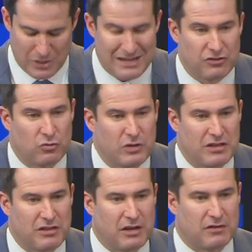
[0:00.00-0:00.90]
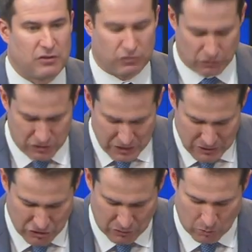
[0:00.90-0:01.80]
We need to rethink the
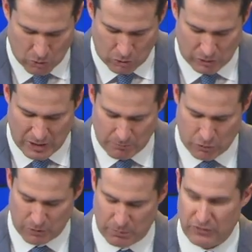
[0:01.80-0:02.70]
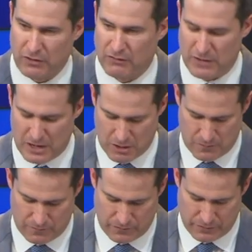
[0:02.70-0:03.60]
strategic role and purpose of
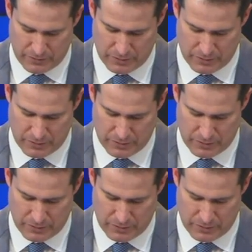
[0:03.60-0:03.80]
NATO.